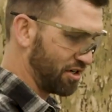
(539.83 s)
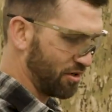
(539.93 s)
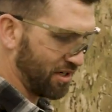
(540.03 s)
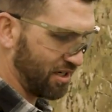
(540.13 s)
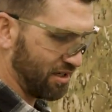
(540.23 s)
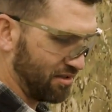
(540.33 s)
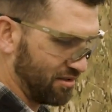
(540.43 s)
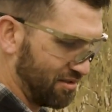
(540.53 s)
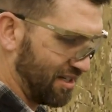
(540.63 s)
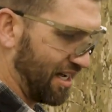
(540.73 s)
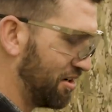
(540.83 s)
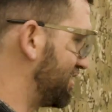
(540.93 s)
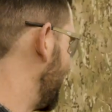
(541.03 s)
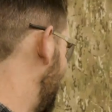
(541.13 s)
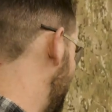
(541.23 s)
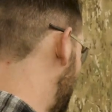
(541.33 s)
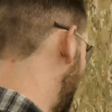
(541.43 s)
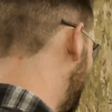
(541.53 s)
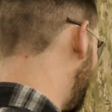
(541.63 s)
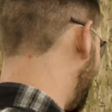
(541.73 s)
you annotate them as
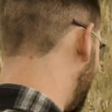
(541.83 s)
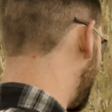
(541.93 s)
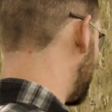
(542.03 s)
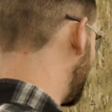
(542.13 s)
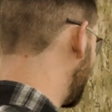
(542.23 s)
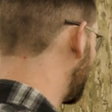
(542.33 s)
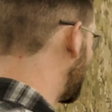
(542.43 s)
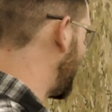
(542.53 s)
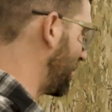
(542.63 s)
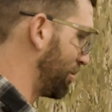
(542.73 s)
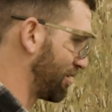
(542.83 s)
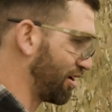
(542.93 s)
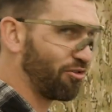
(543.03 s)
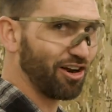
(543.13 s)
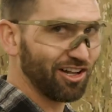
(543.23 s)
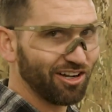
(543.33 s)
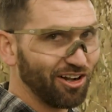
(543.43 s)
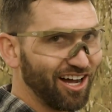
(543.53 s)
flamin' hot nacho. They're probably gonna run a little